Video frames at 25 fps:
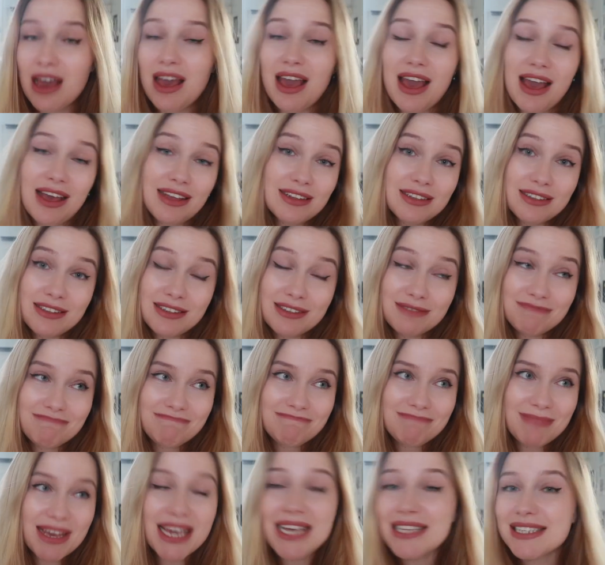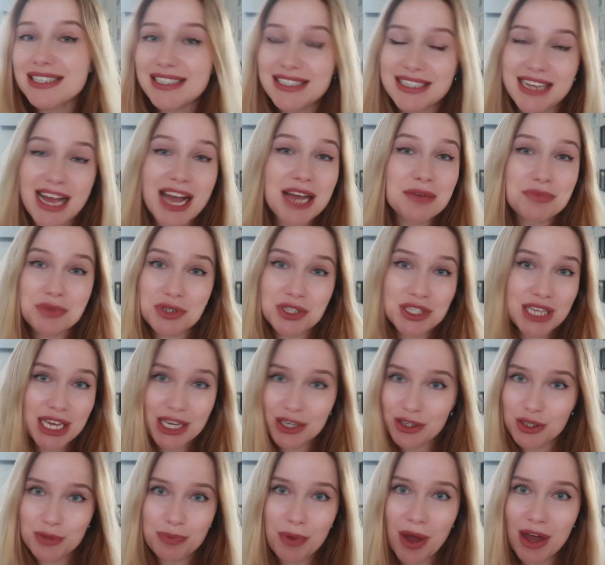And it's time to say
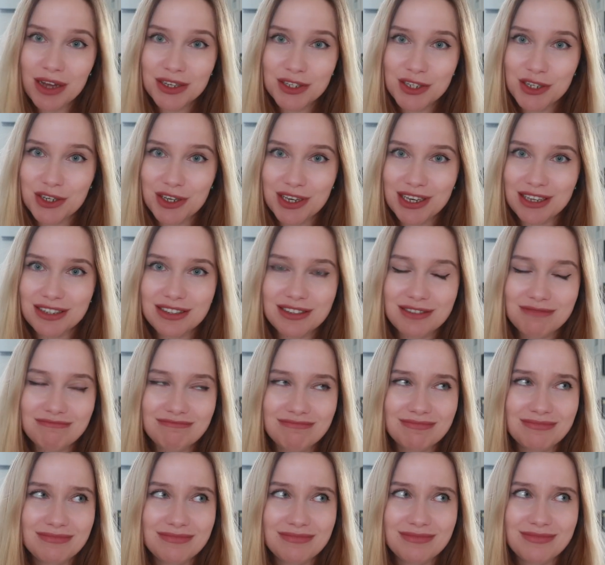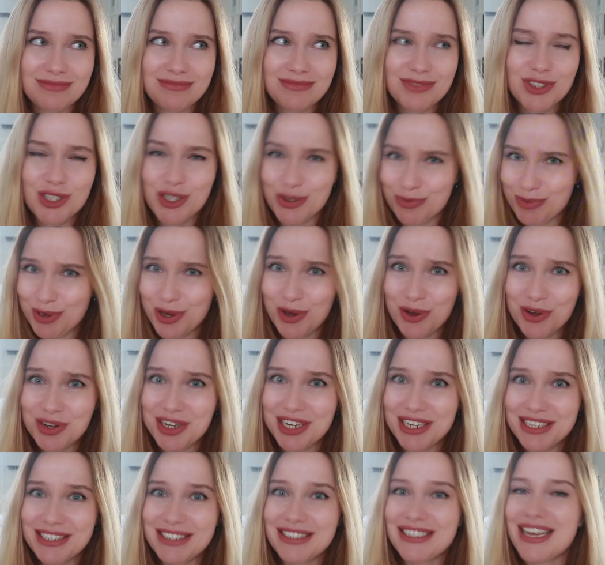goodbye to it. To be
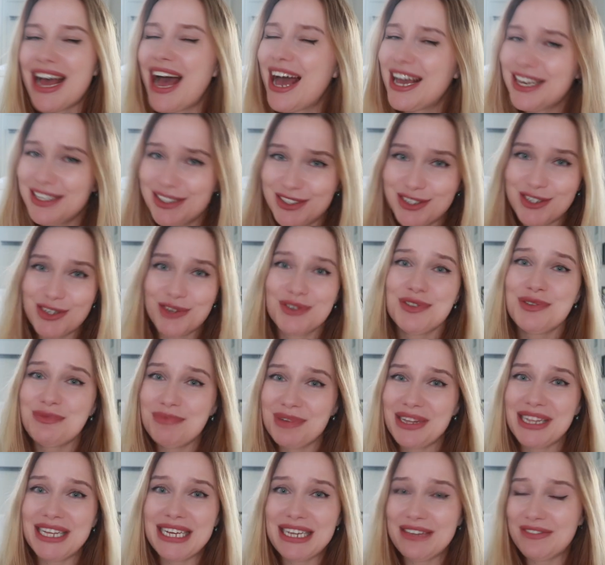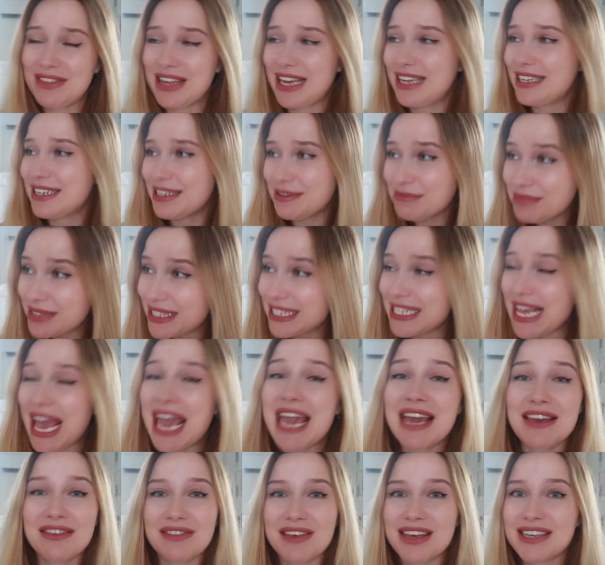honest, I don't believe that I'm
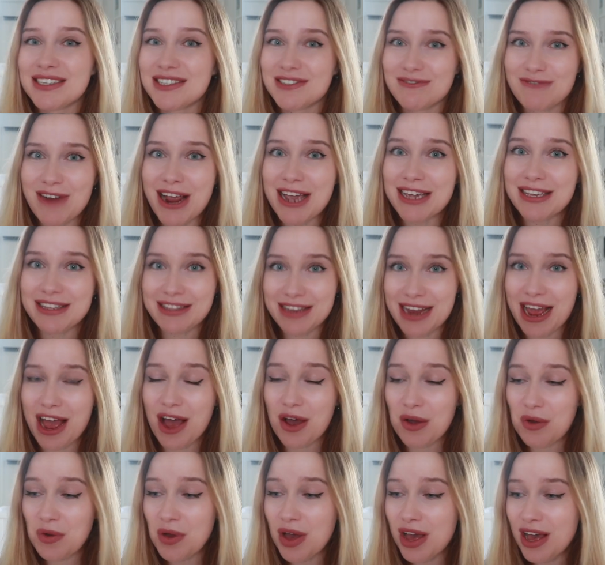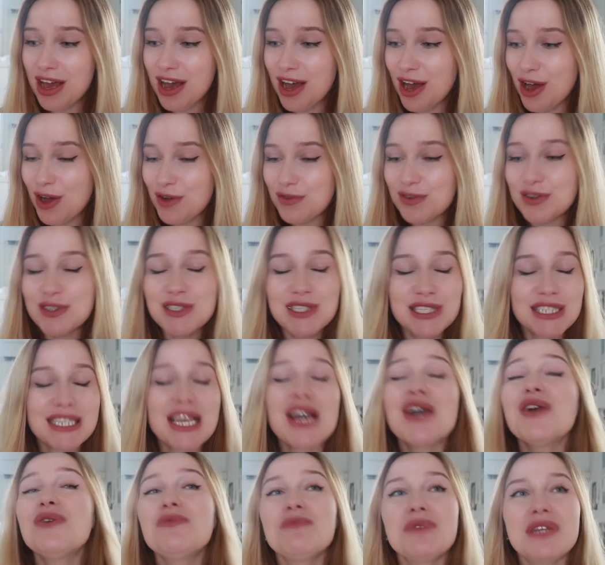saying this right now. For
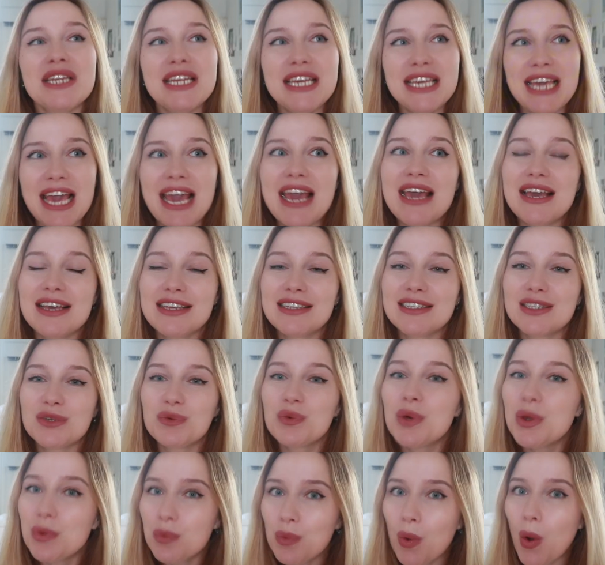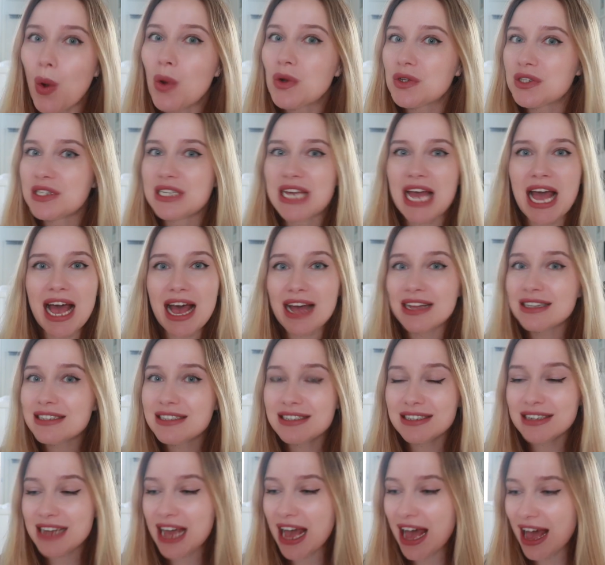so many years, we walked hand
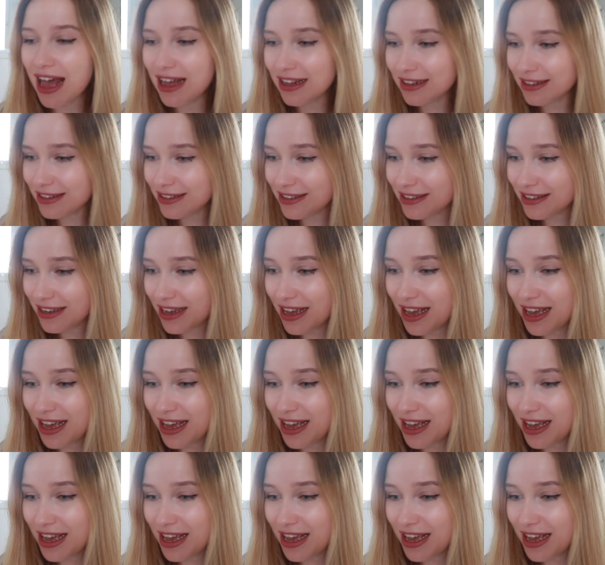in hand,